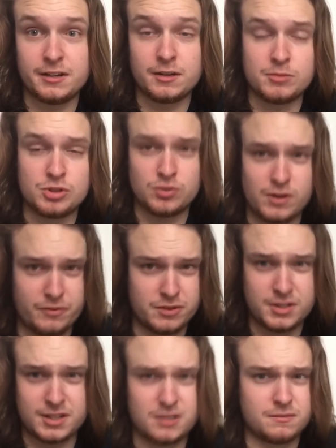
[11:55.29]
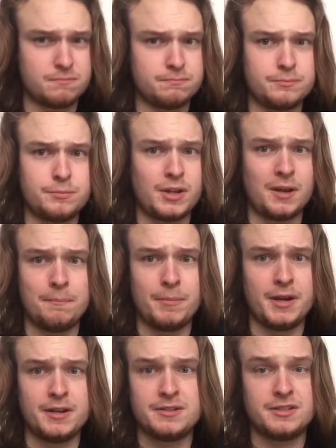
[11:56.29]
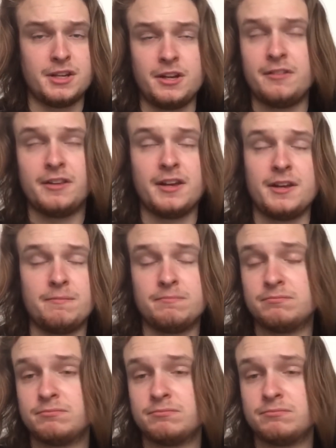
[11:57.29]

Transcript: And I'm sure Evans has plan B, C, D,